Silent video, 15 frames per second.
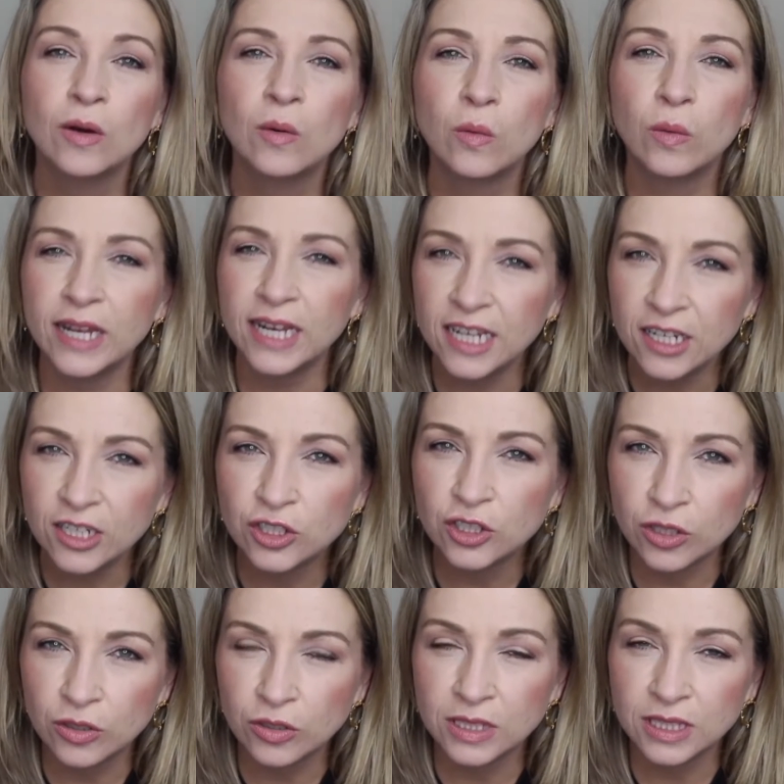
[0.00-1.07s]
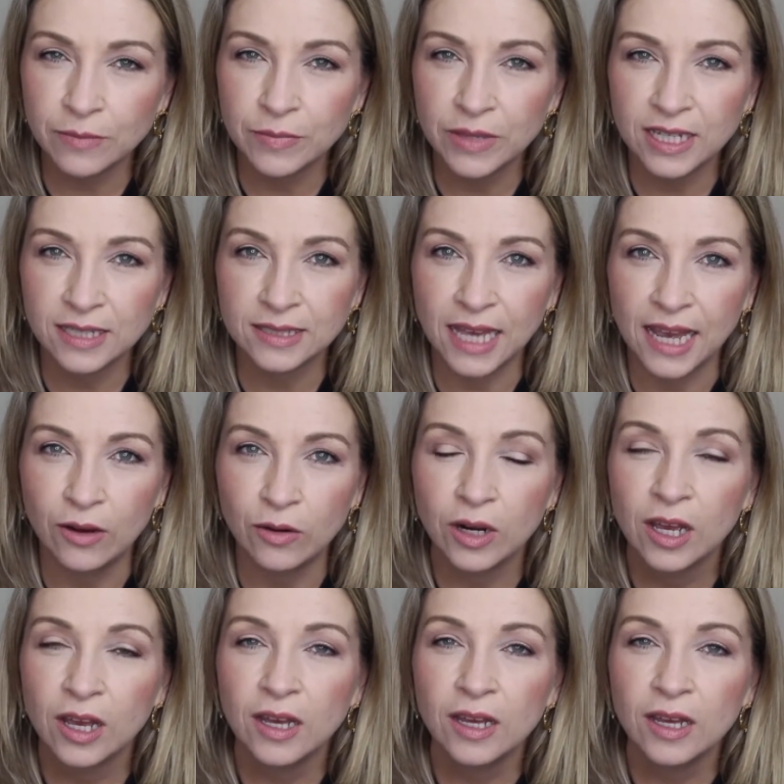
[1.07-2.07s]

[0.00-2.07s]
We need to journal some things out.